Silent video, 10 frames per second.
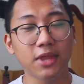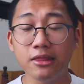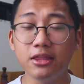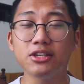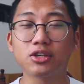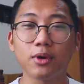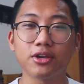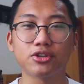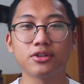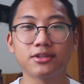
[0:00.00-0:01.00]
and these
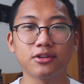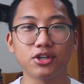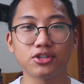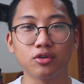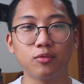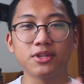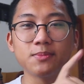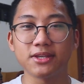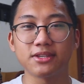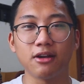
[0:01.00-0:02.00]
questions are just to quiz
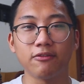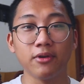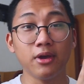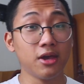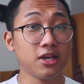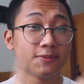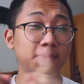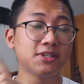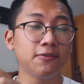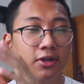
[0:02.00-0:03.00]
myself
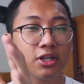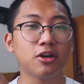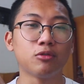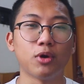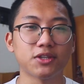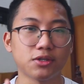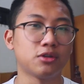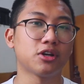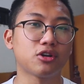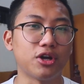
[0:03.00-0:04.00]
specifically on what's on
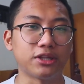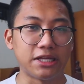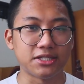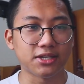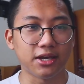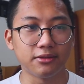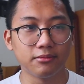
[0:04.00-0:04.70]
the content side.